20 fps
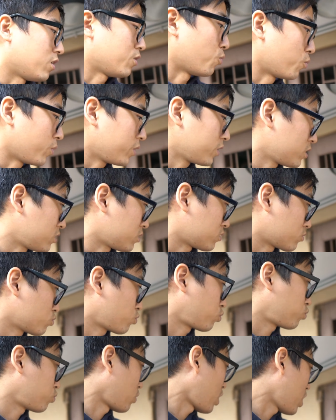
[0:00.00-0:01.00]
We're gonna
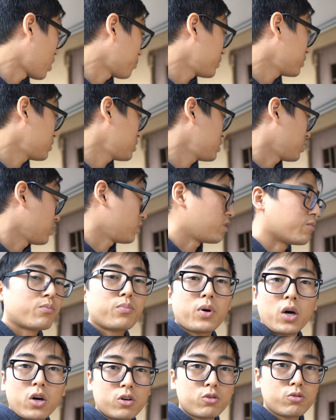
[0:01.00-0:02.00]
crop it in
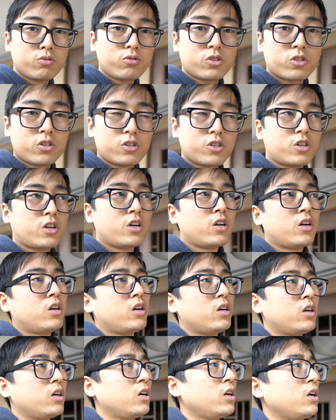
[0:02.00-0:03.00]
post,
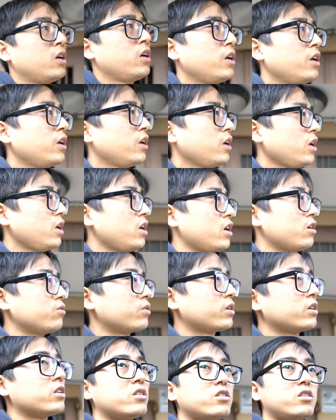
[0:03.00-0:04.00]
and
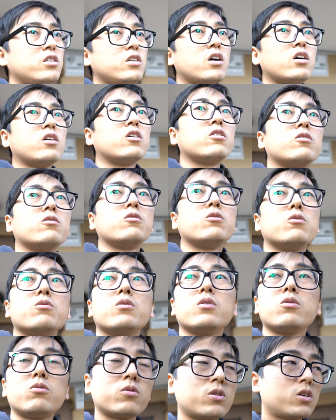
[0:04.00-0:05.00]
we're gonna see how
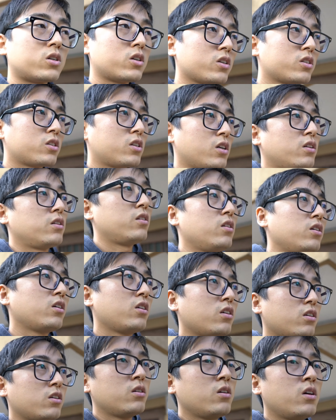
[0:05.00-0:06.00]
it works. I think
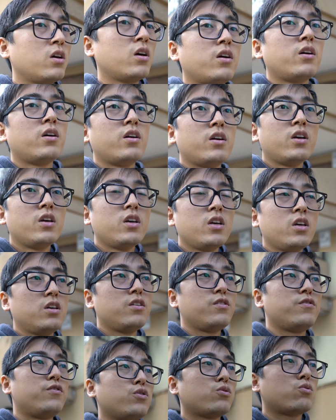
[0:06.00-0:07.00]

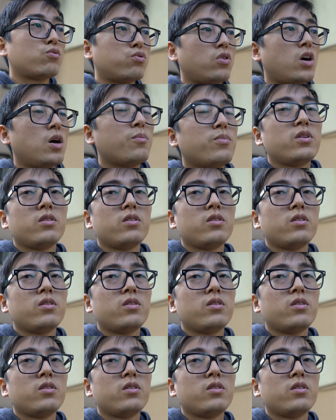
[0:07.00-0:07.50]
if you crop